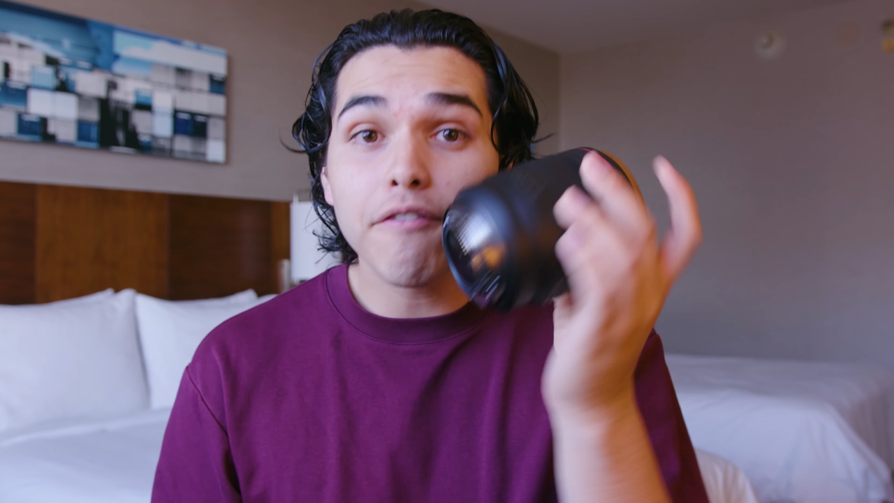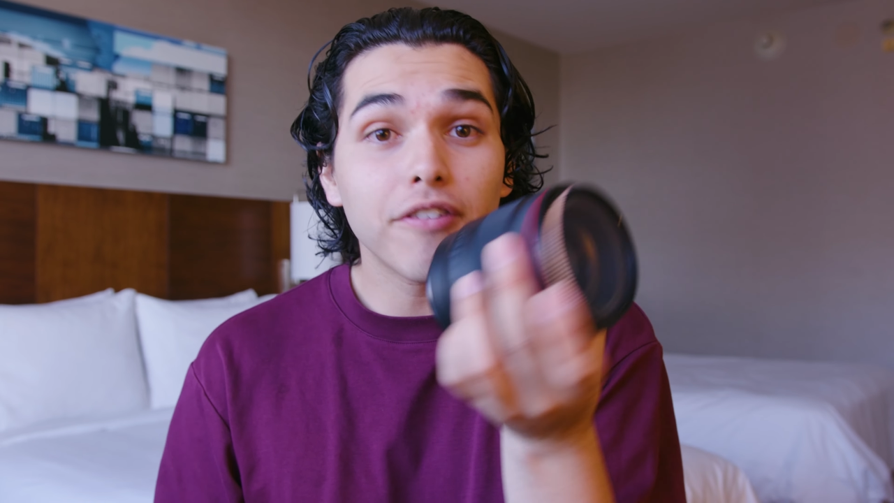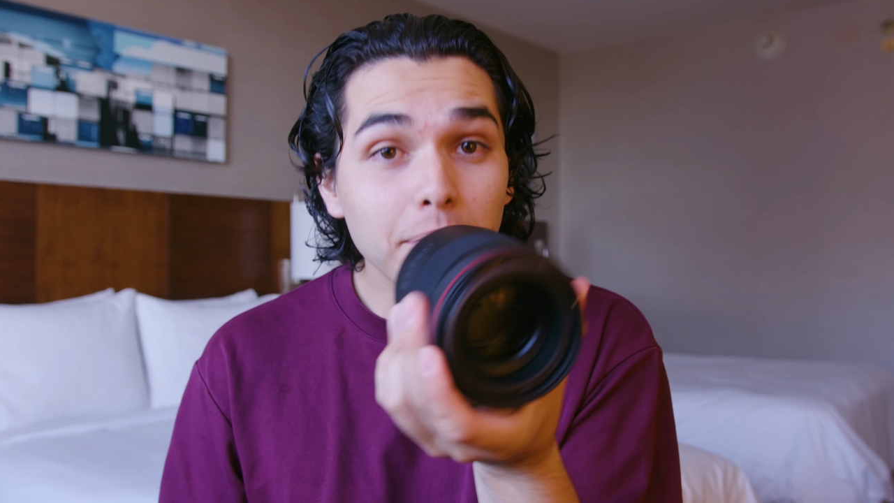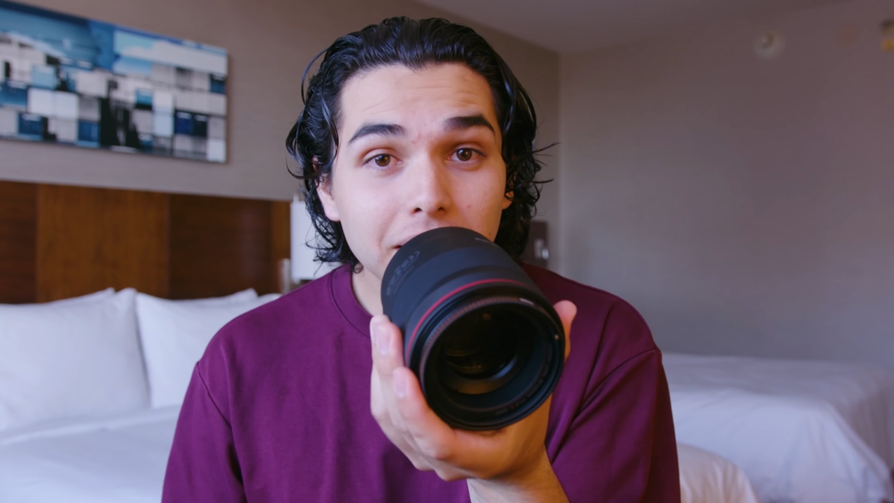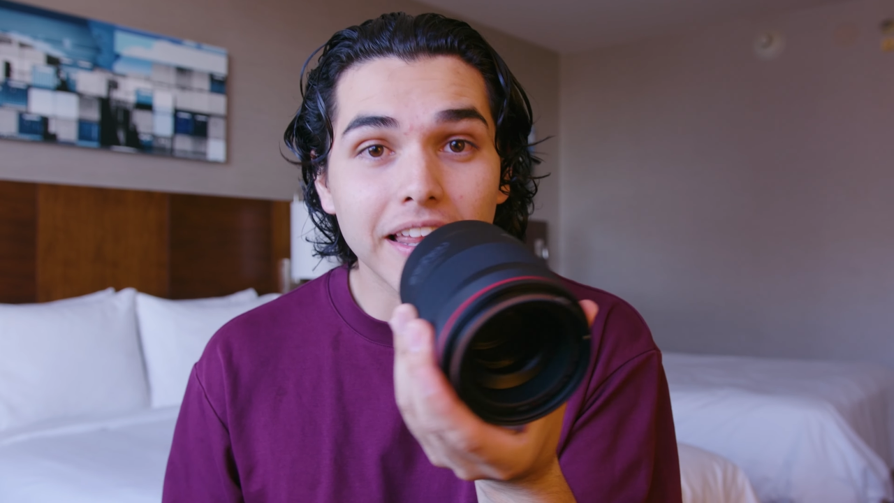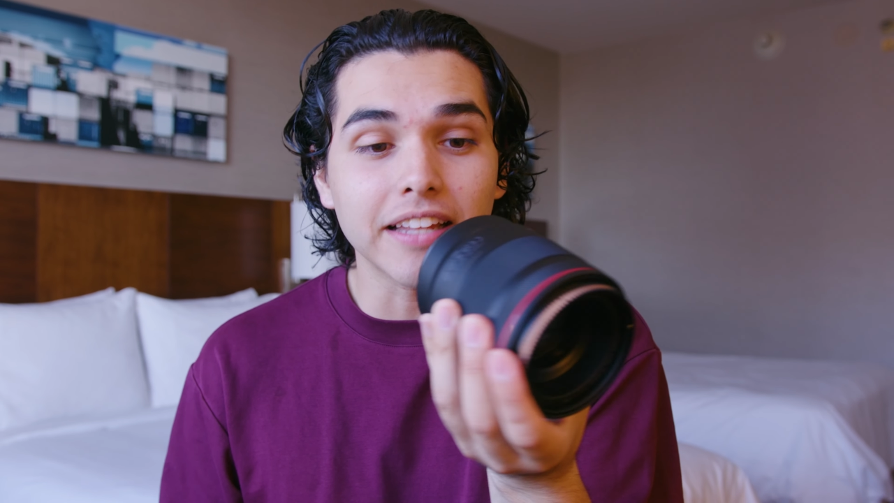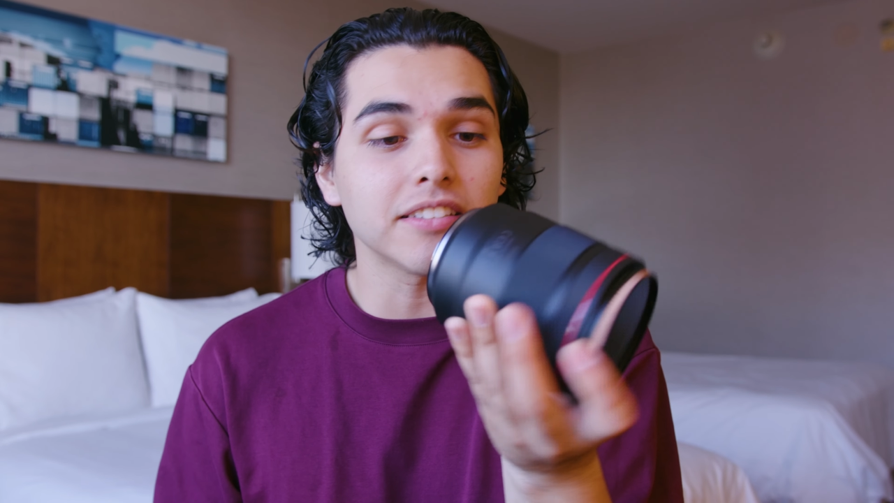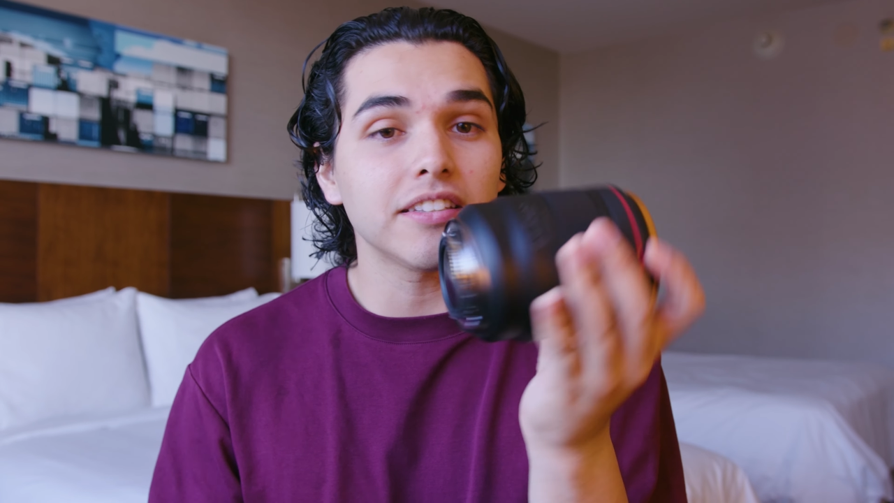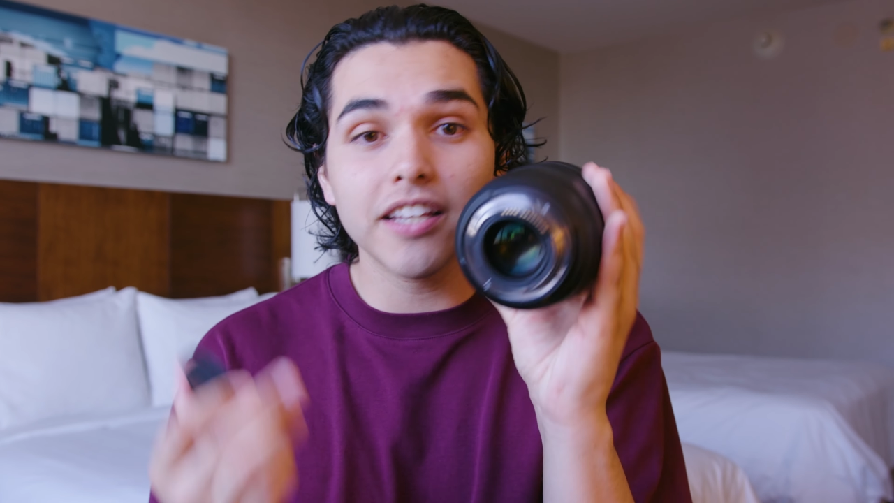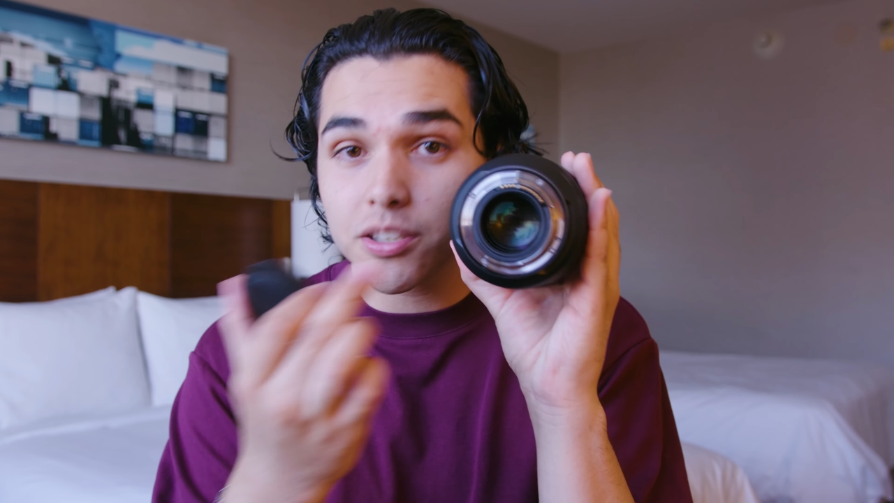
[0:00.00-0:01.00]
from the
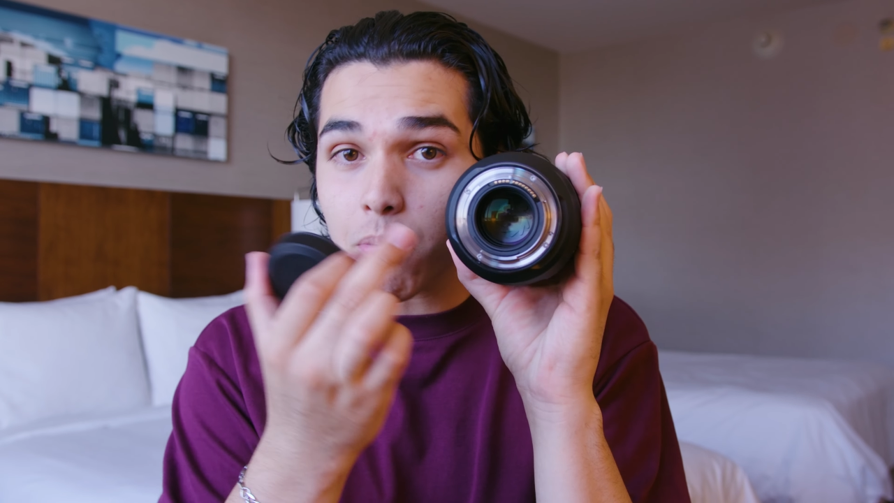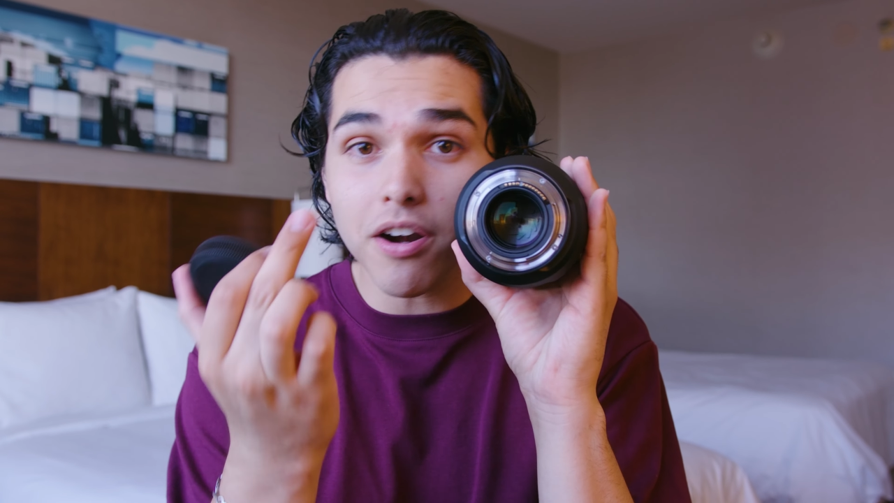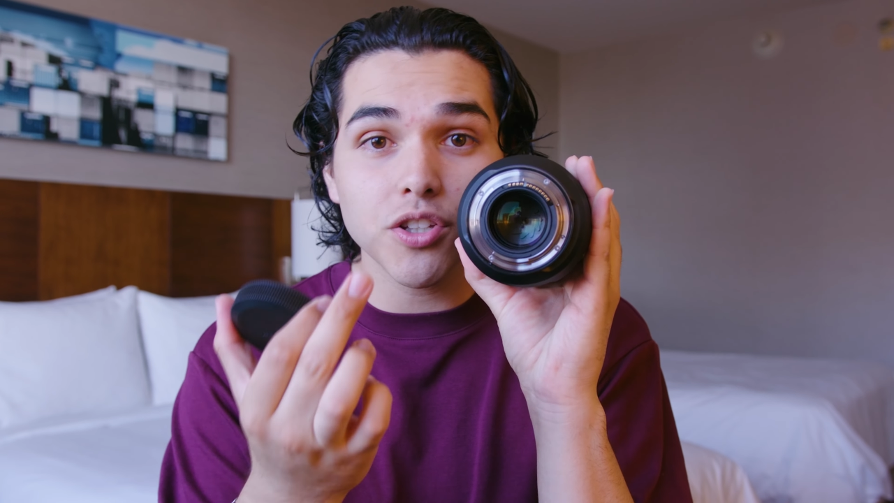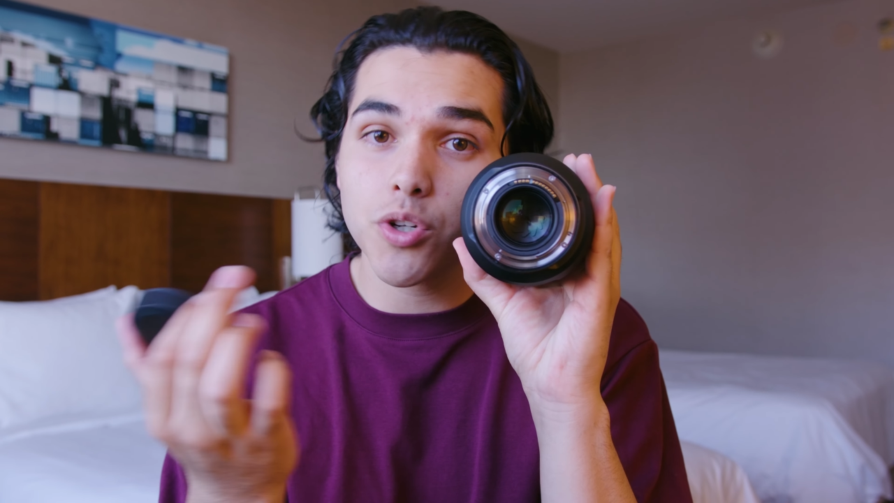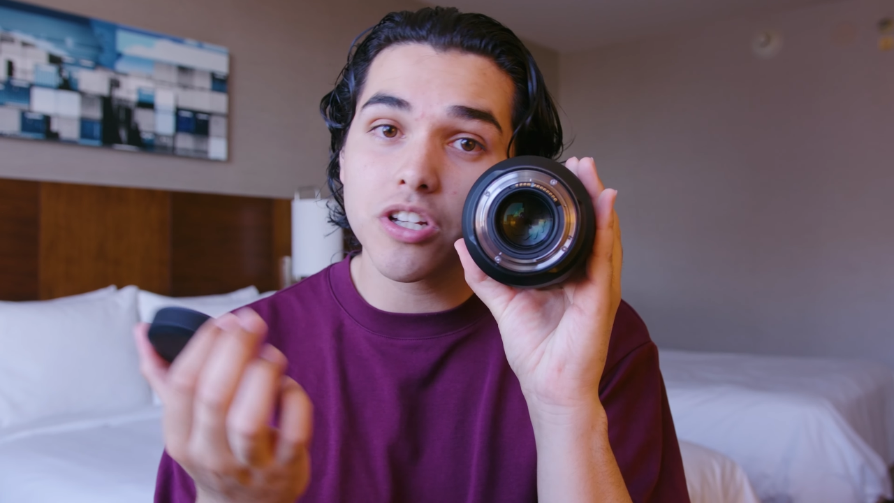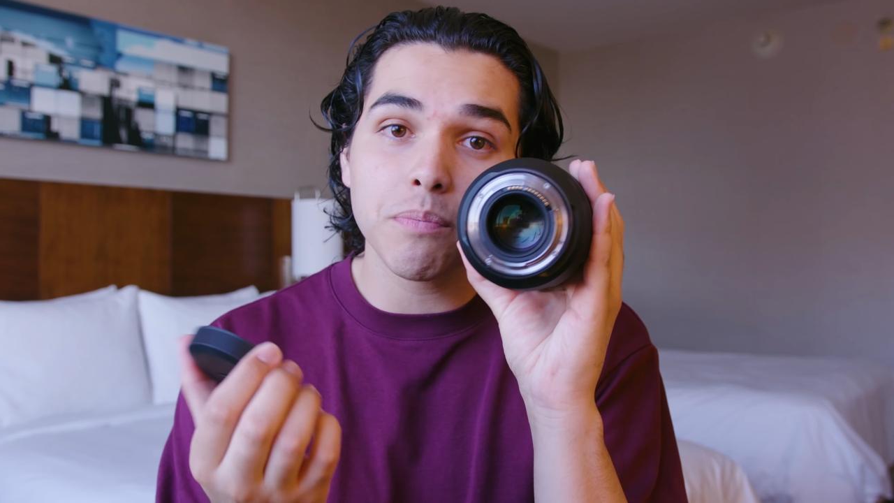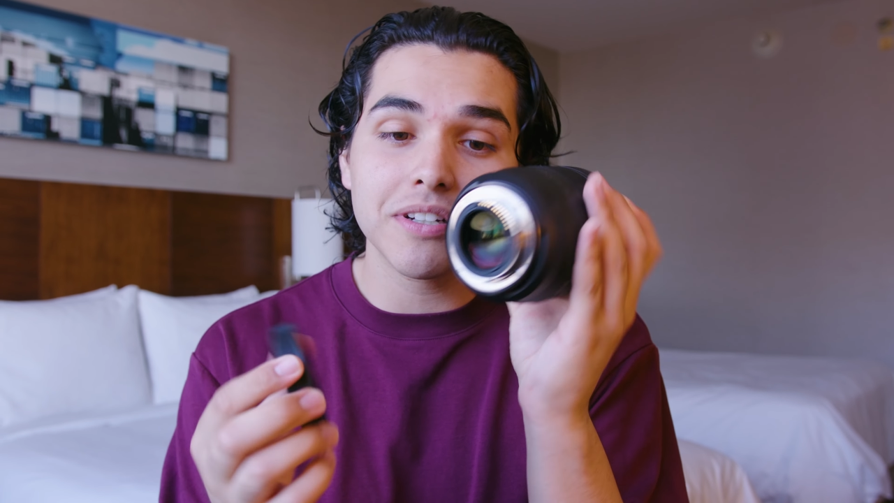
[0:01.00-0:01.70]
lens. This part is usually